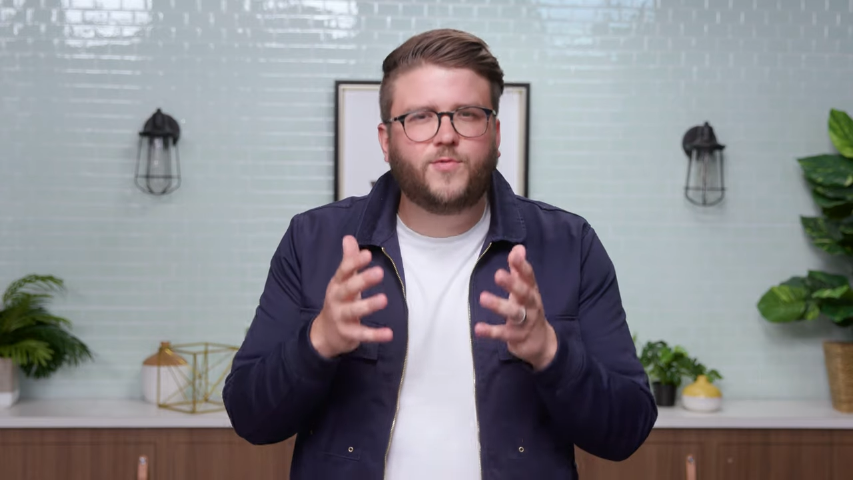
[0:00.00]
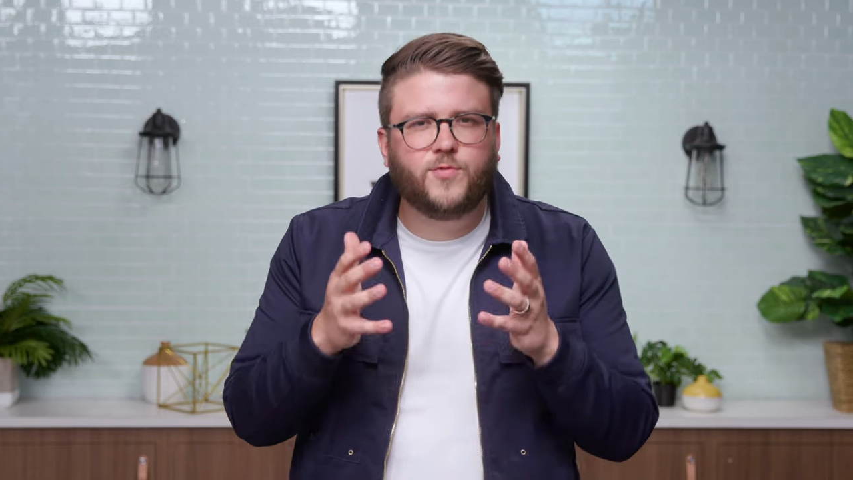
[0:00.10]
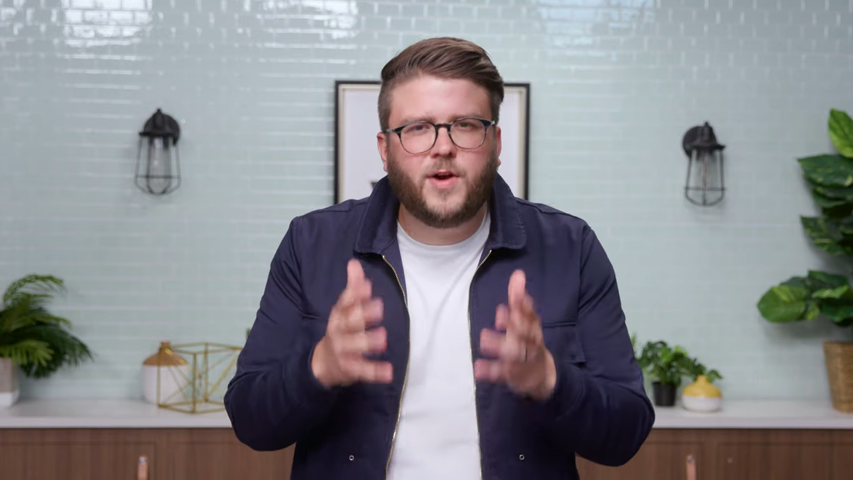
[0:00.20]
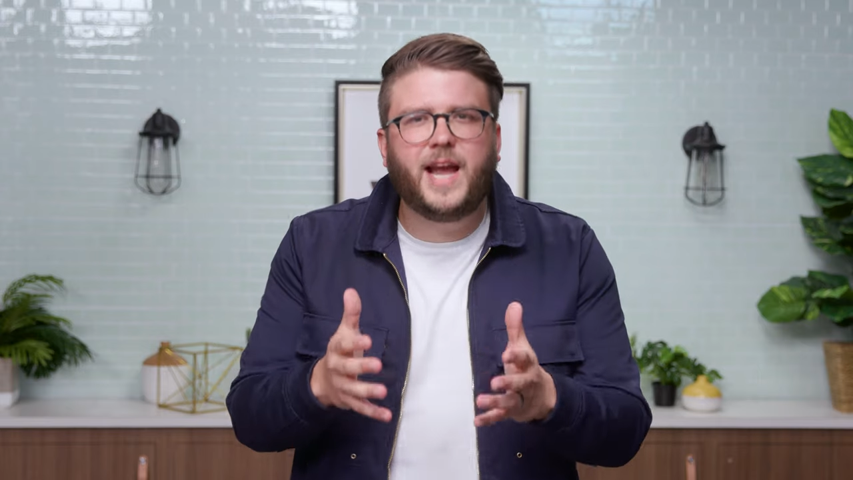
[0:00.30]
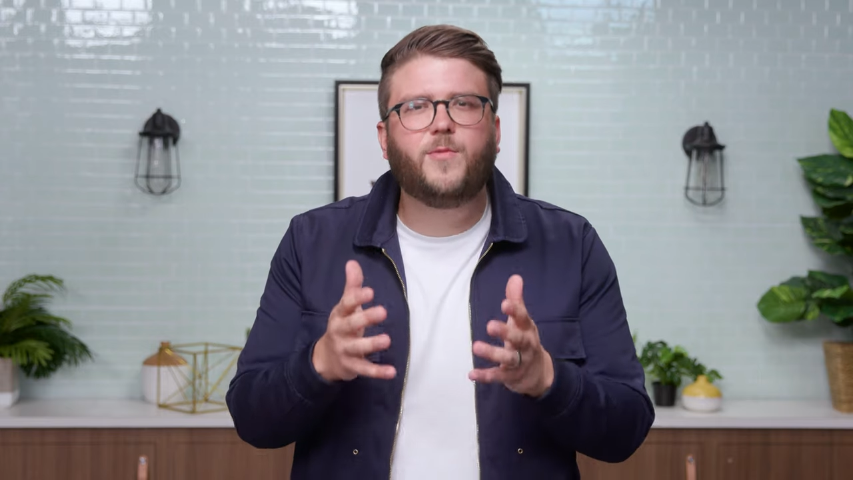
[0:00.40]

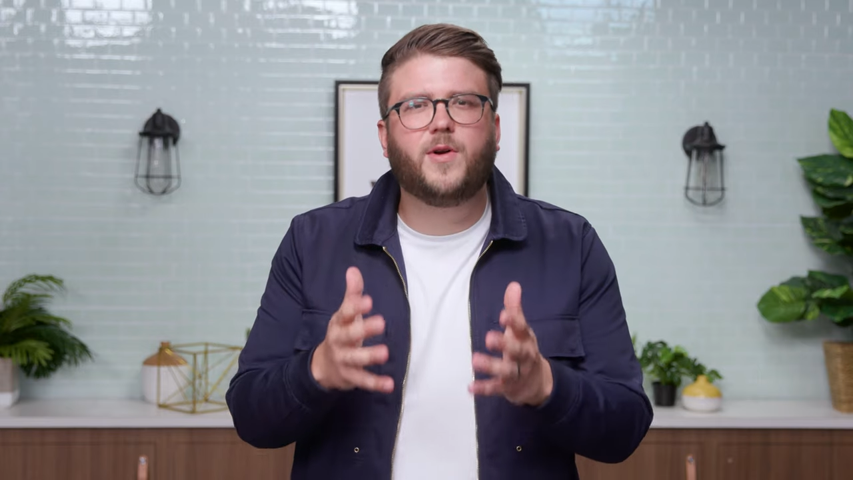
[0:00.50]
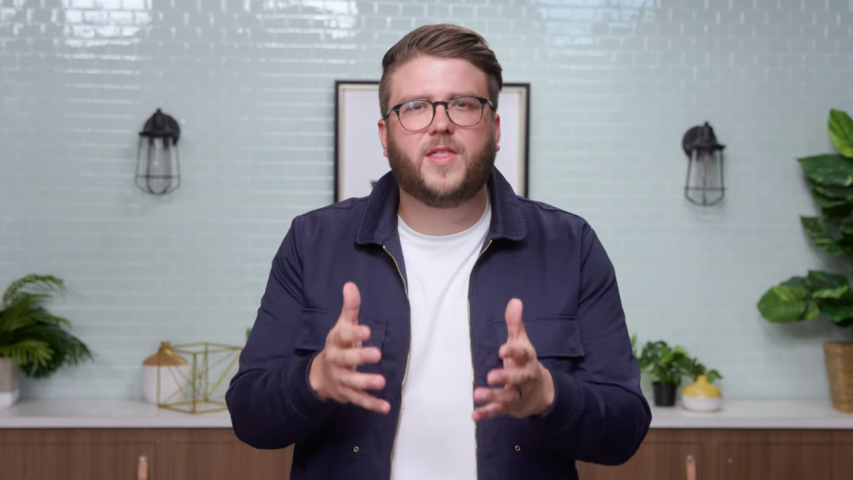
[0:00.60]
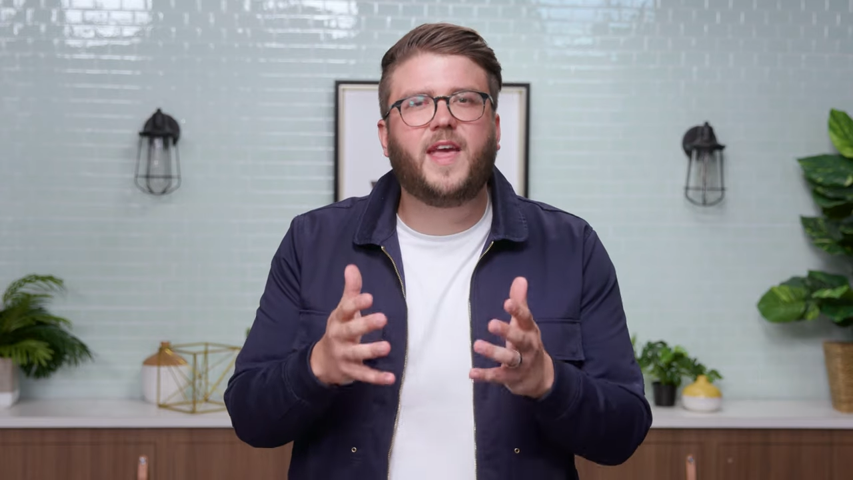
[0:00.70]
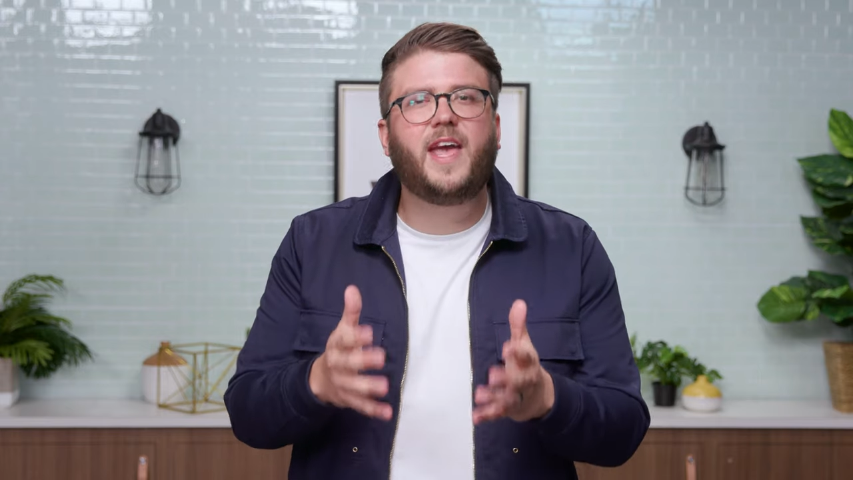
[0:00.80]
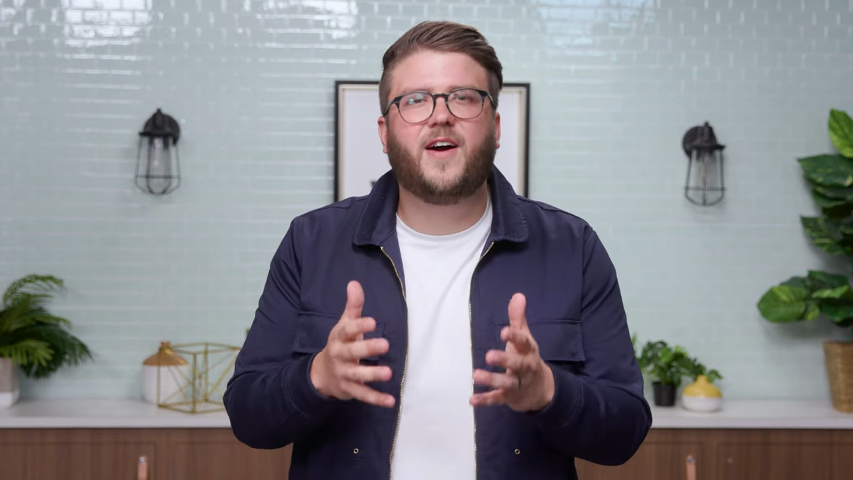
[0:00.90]
right where
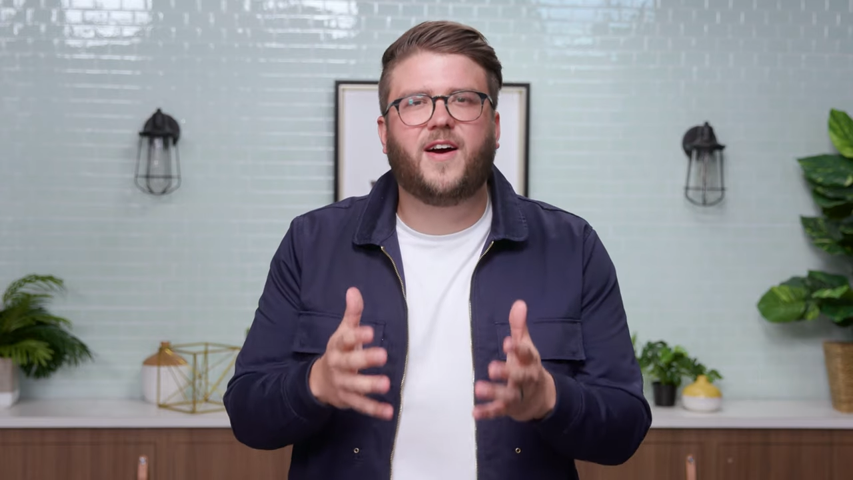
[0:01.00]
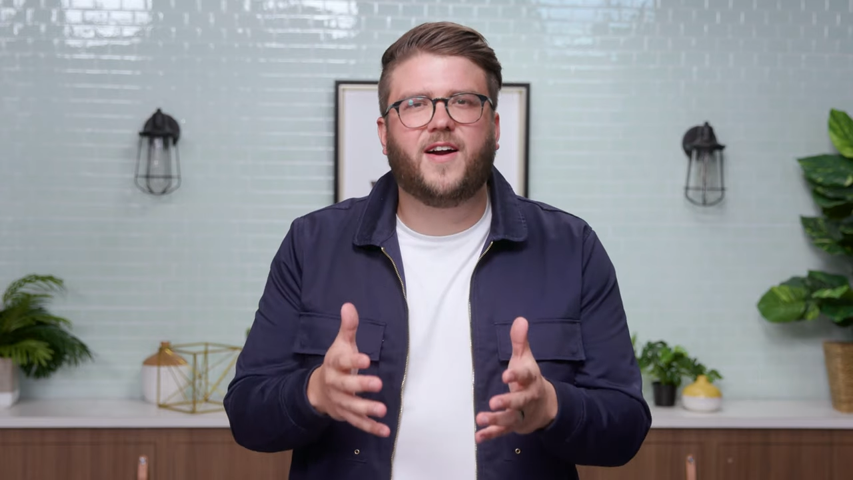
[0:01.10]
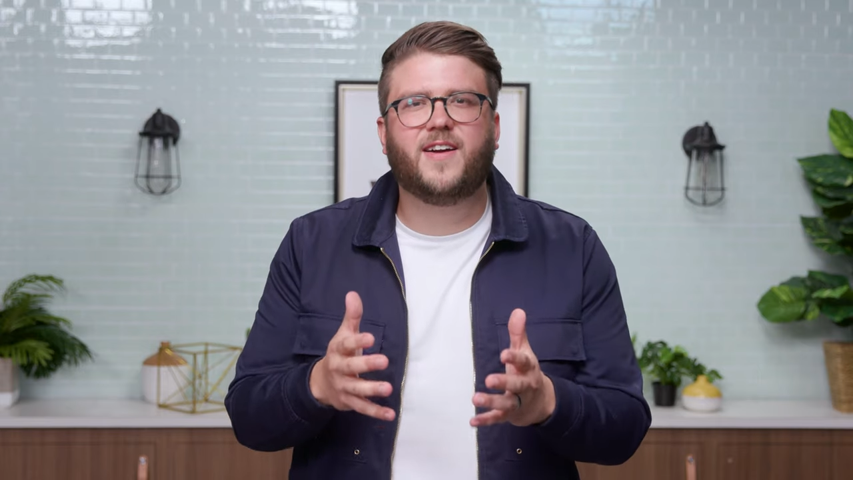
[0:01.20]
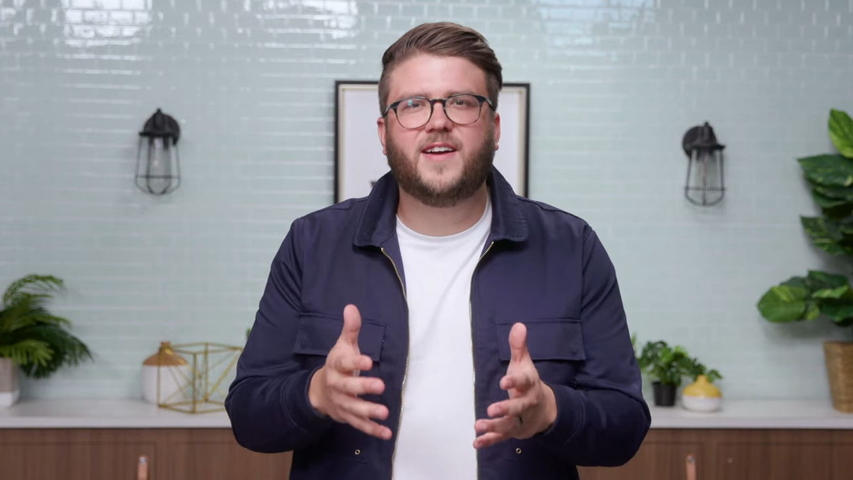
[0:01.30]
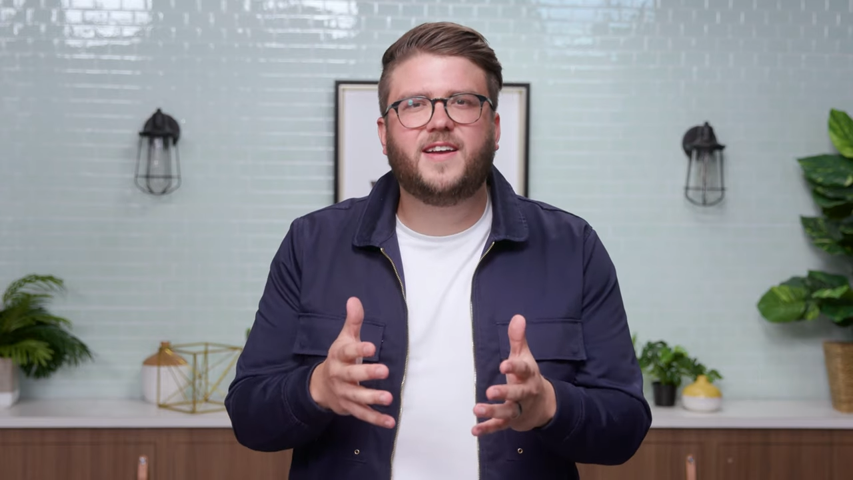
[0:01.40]
they
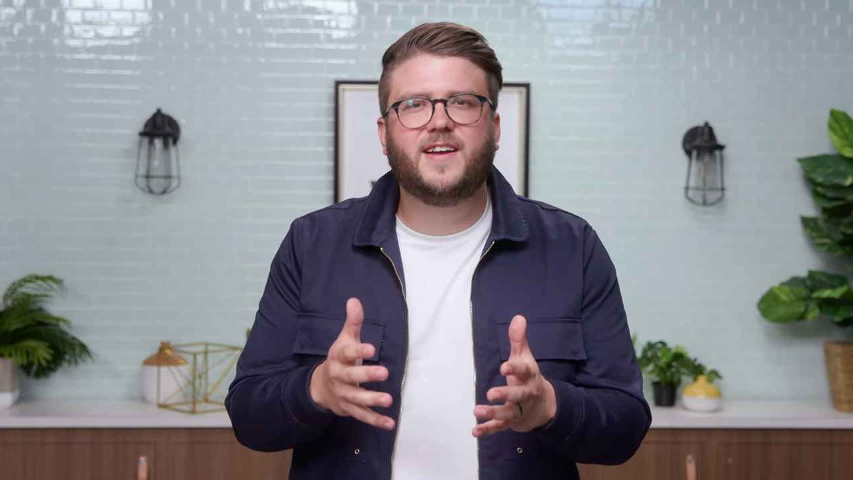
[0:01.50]
are,